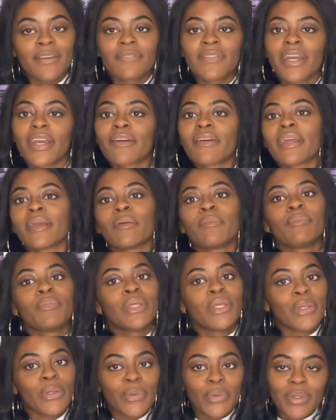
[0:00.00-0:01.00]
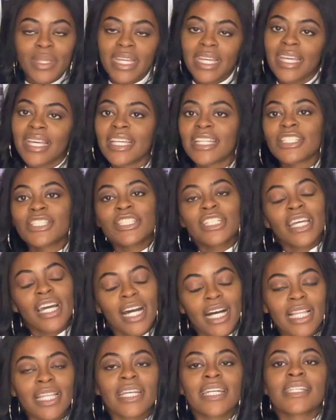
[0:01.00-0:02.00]
very beauty-ish
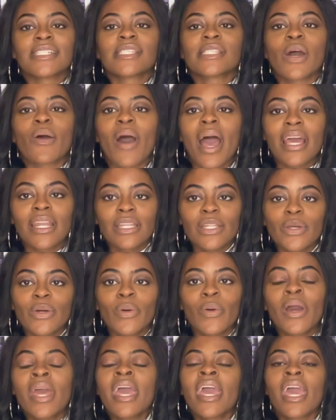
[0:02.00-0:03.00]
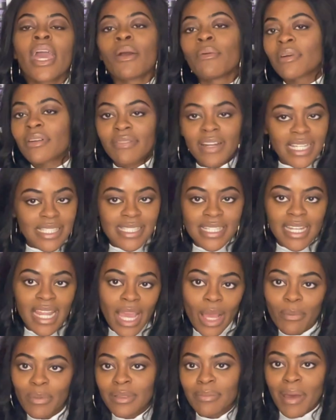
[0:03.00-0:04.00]
color, so I knew it would
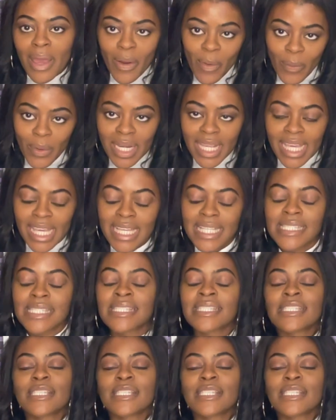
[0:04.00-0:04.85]
resonate with my audience.